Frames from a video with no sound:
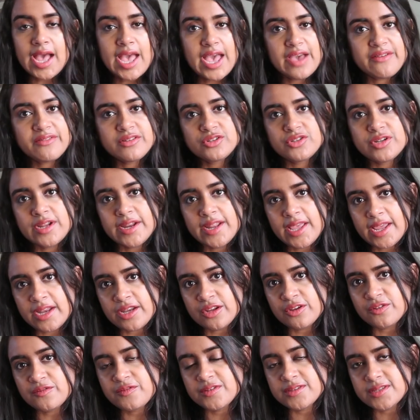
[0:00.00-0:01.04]
I haven't read
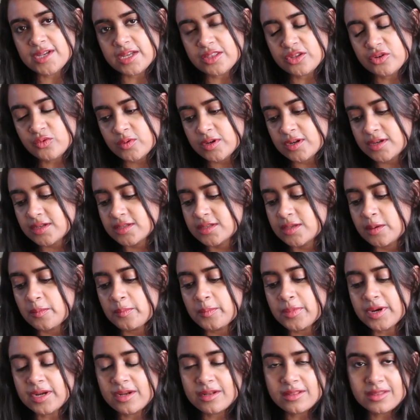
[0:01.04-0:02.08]
any of his other works,
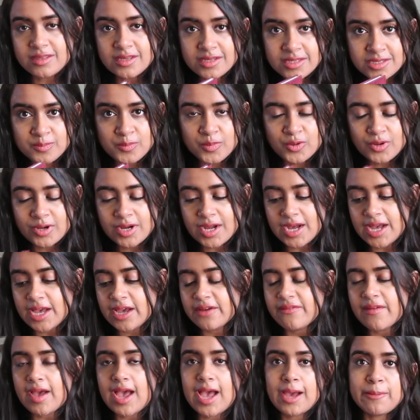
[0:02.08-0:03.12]
but this book I
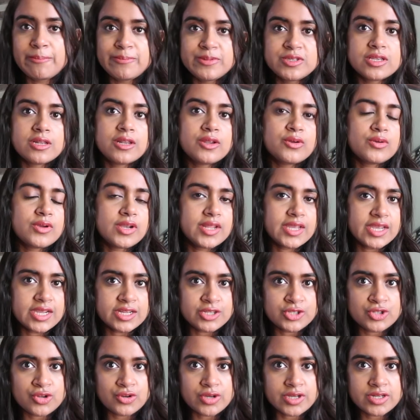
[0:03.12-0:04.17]
have absolutely
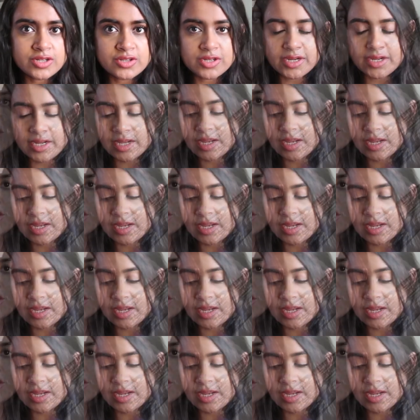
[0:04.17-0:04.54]
enjoyed